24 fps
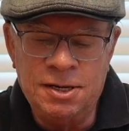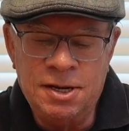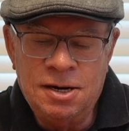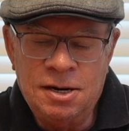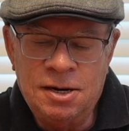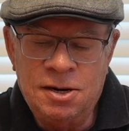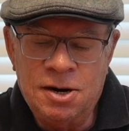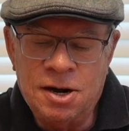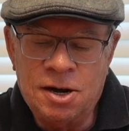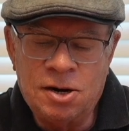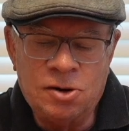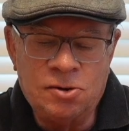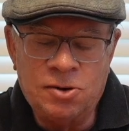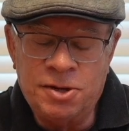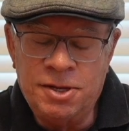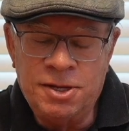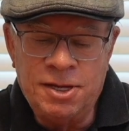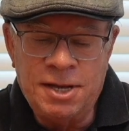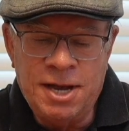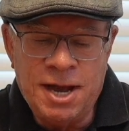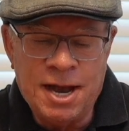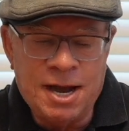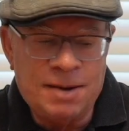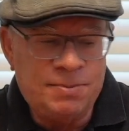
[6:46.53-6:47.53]
not only
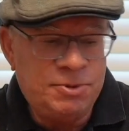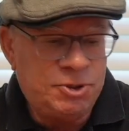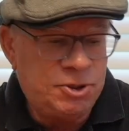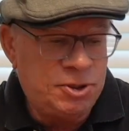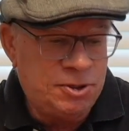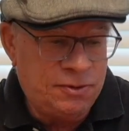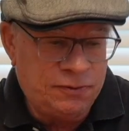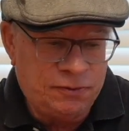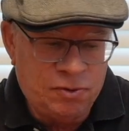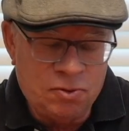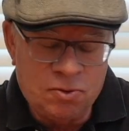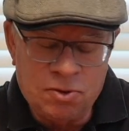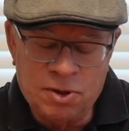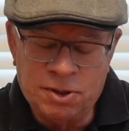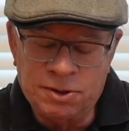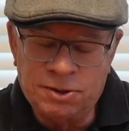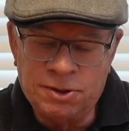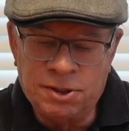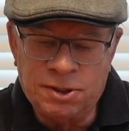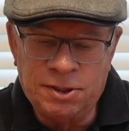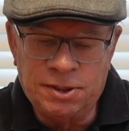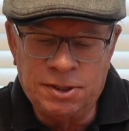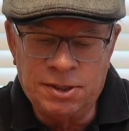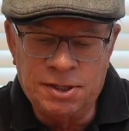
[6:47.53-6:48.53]
the aperture, of course,
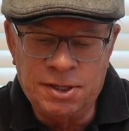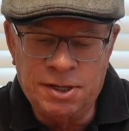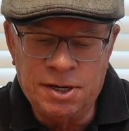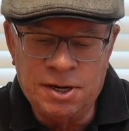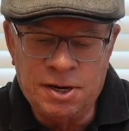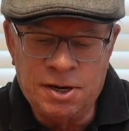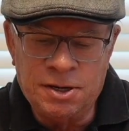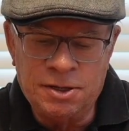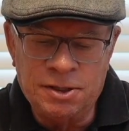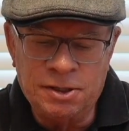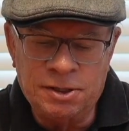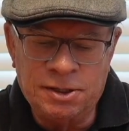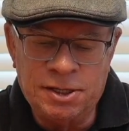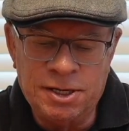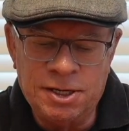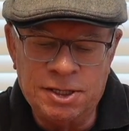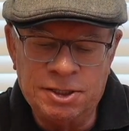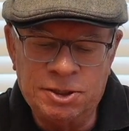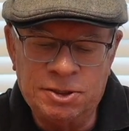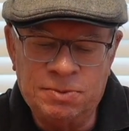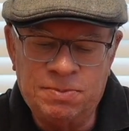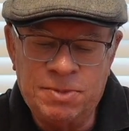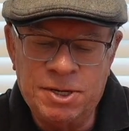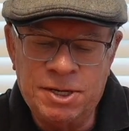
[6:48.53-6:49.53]
on the
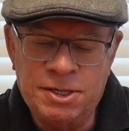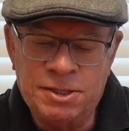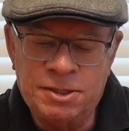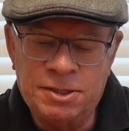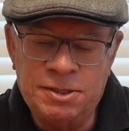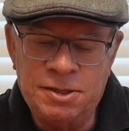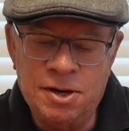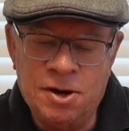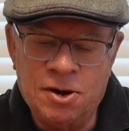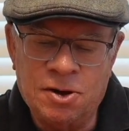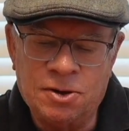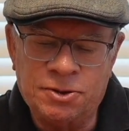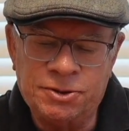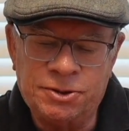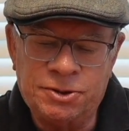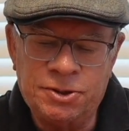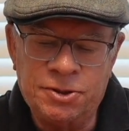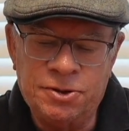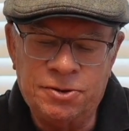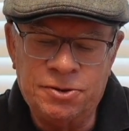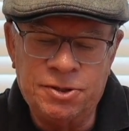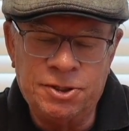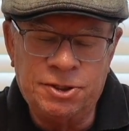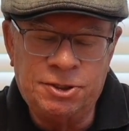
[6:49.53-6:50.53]
lens, but
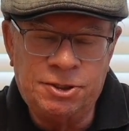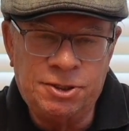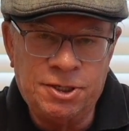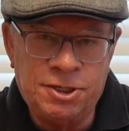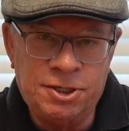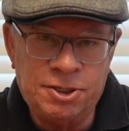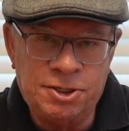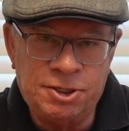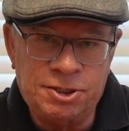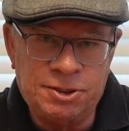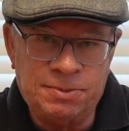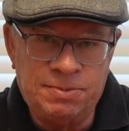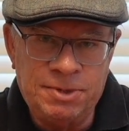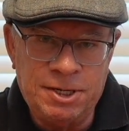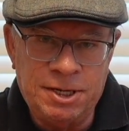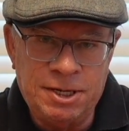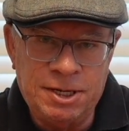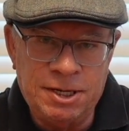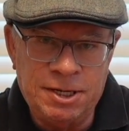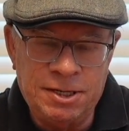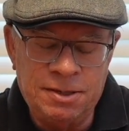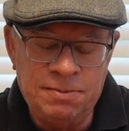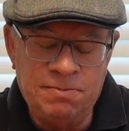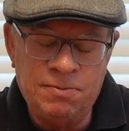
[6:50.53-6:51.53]
also the shutter
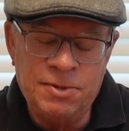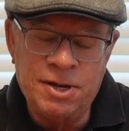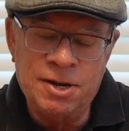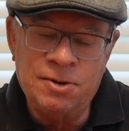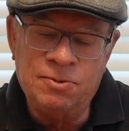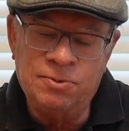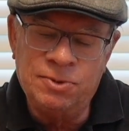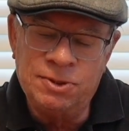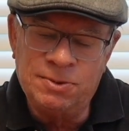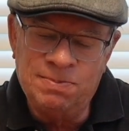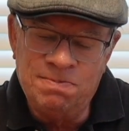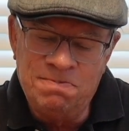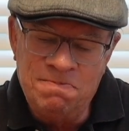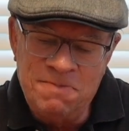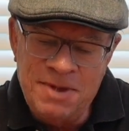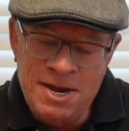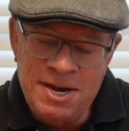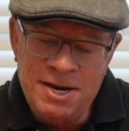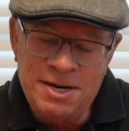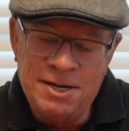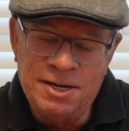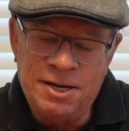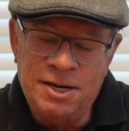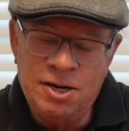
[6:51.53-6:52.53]
speed. It was
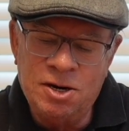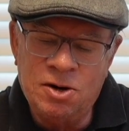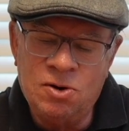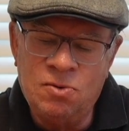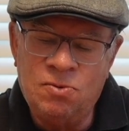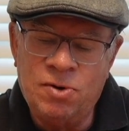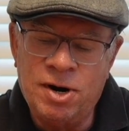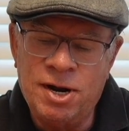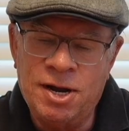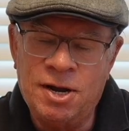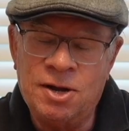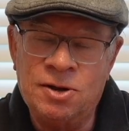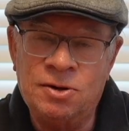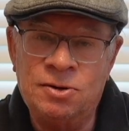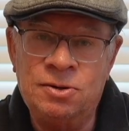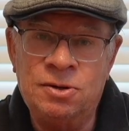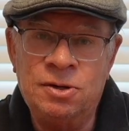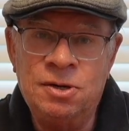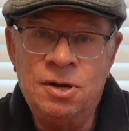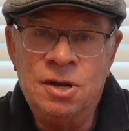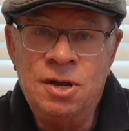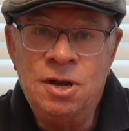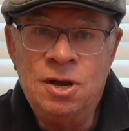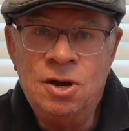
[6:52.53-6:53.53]
mainly around
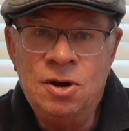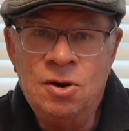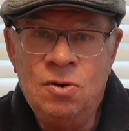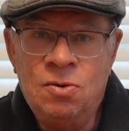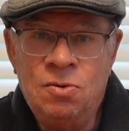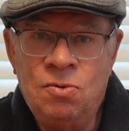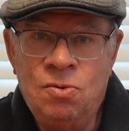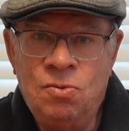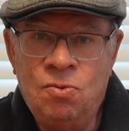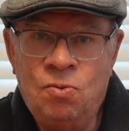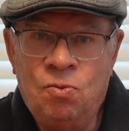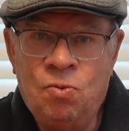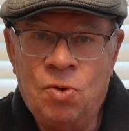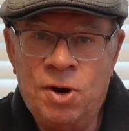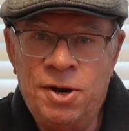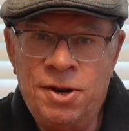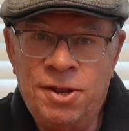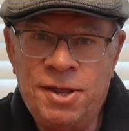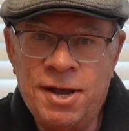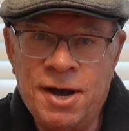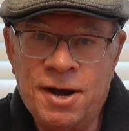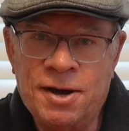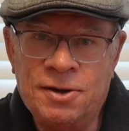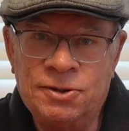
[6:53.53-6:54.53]

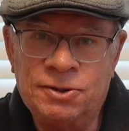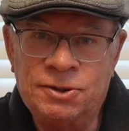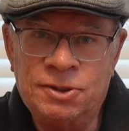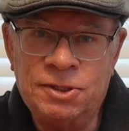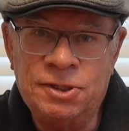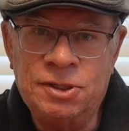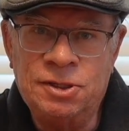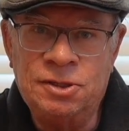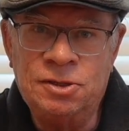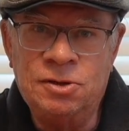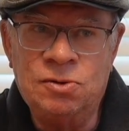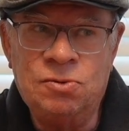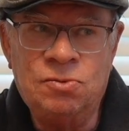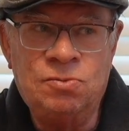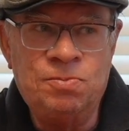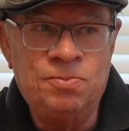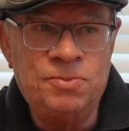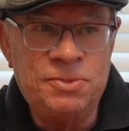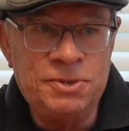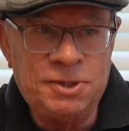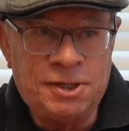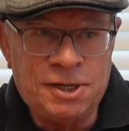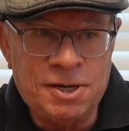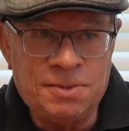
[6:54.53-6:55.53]
1000.
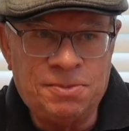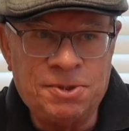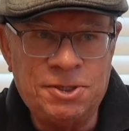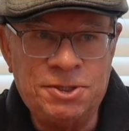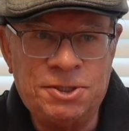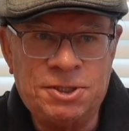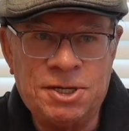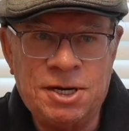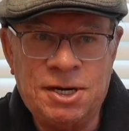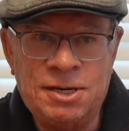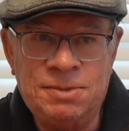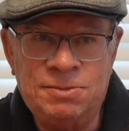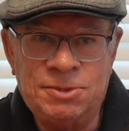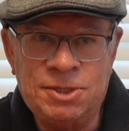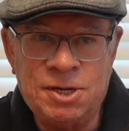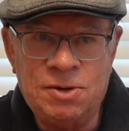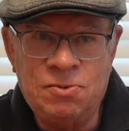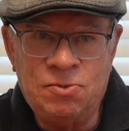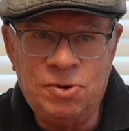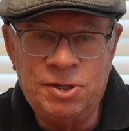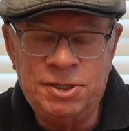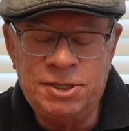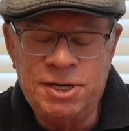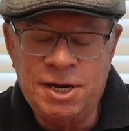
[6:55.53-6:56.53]
A couple of times I
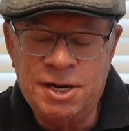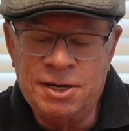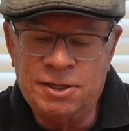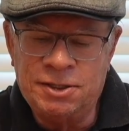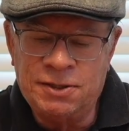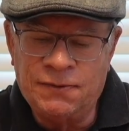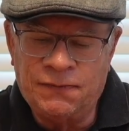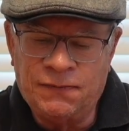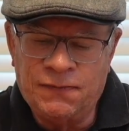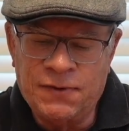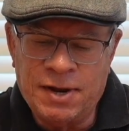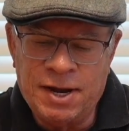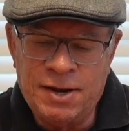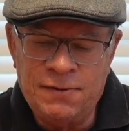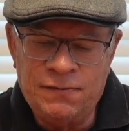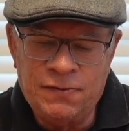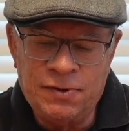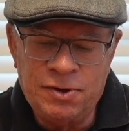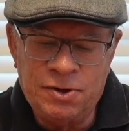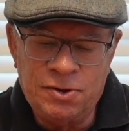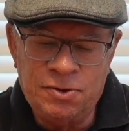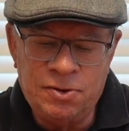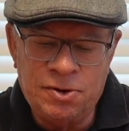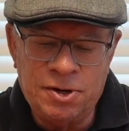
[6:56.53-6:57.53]
went down to
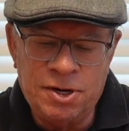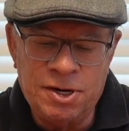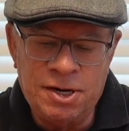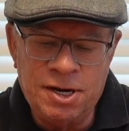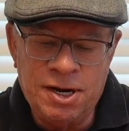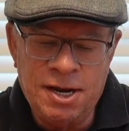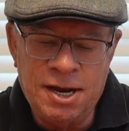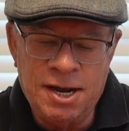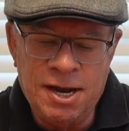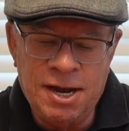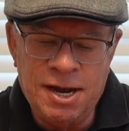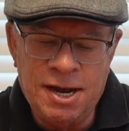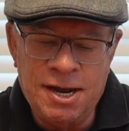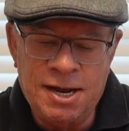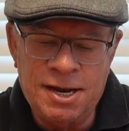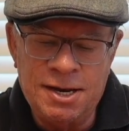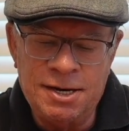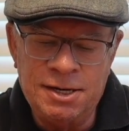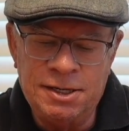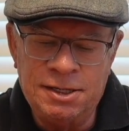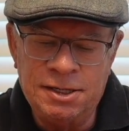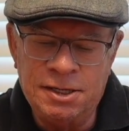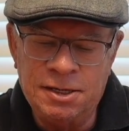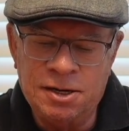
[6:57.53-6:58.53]
500,
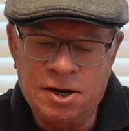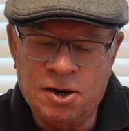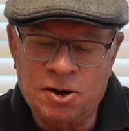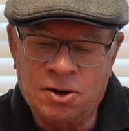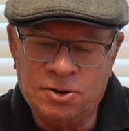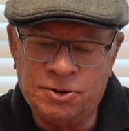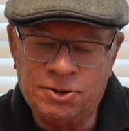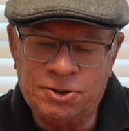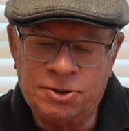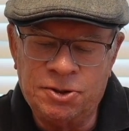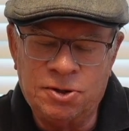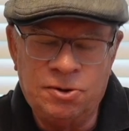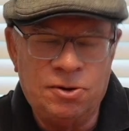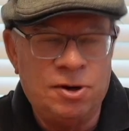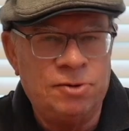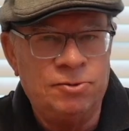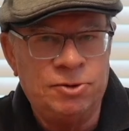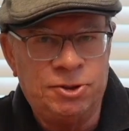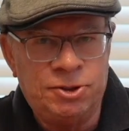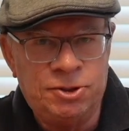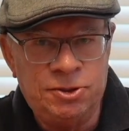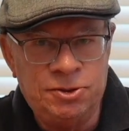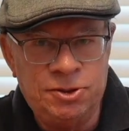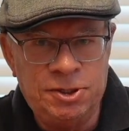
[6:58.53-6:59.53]
and also I
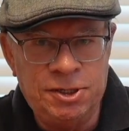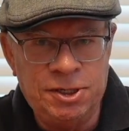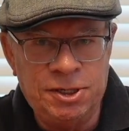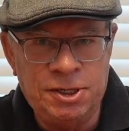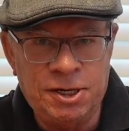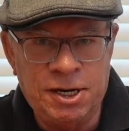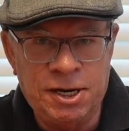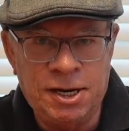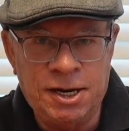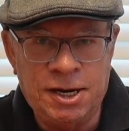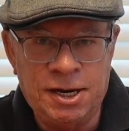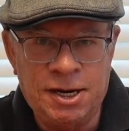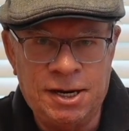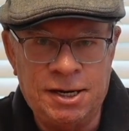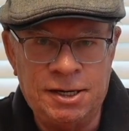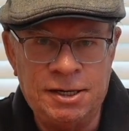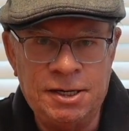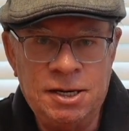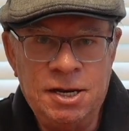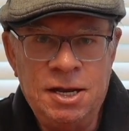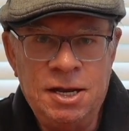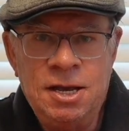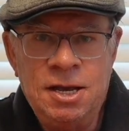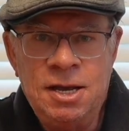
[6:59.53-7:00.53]
was shooting at
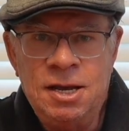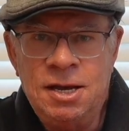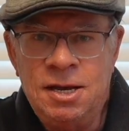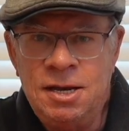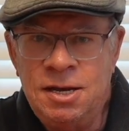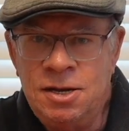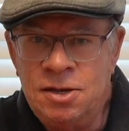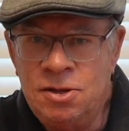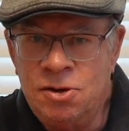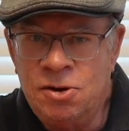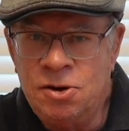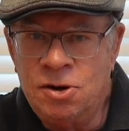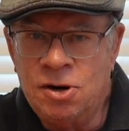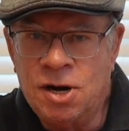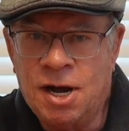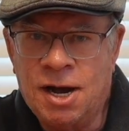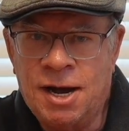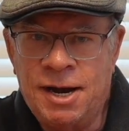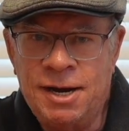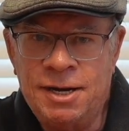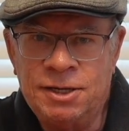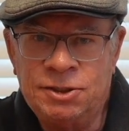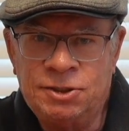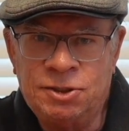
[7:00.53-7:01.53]
either
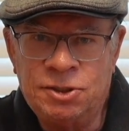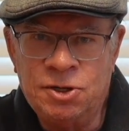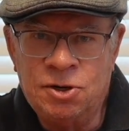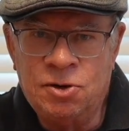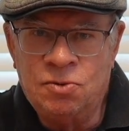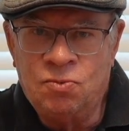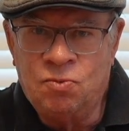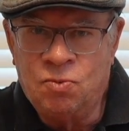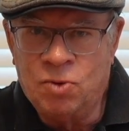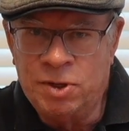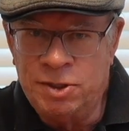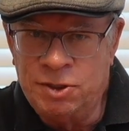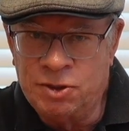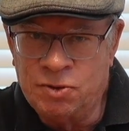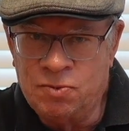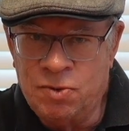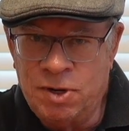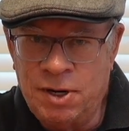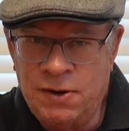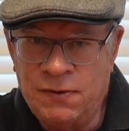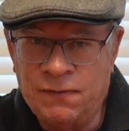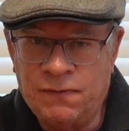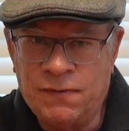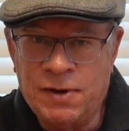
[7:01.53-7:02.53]
ISO
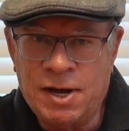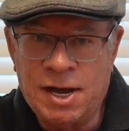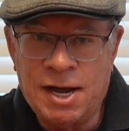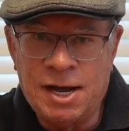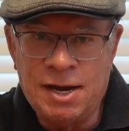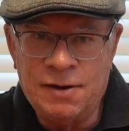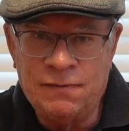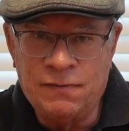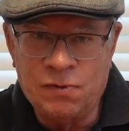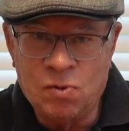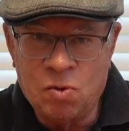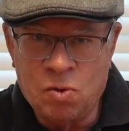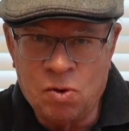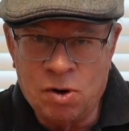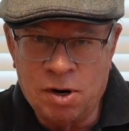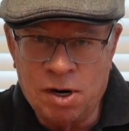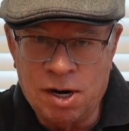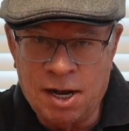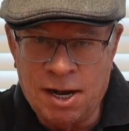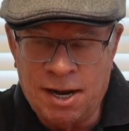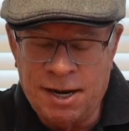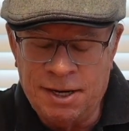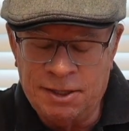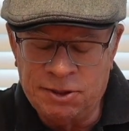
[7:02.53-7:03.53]
125 or
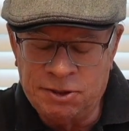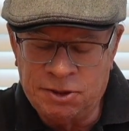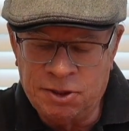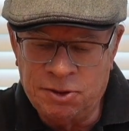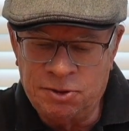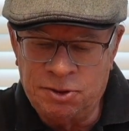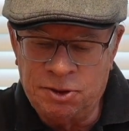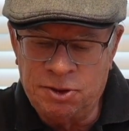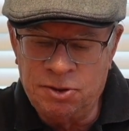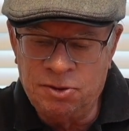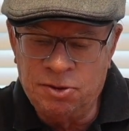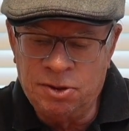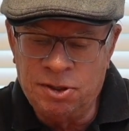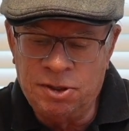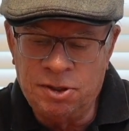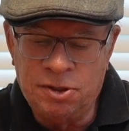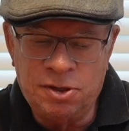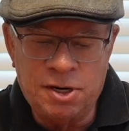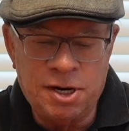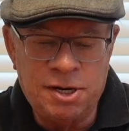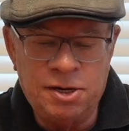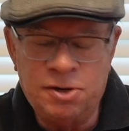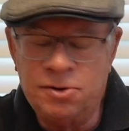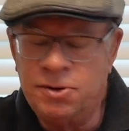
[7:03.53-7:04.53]
ISO
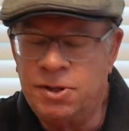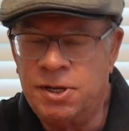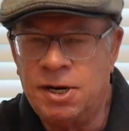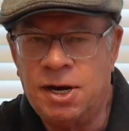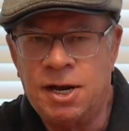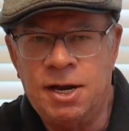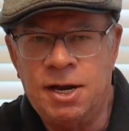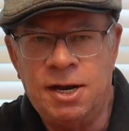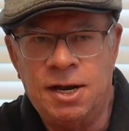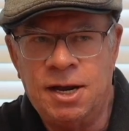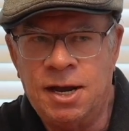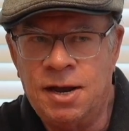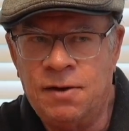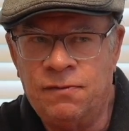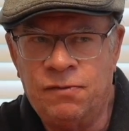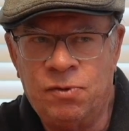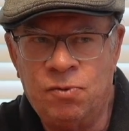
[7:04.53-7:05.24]
200. I don't think I ever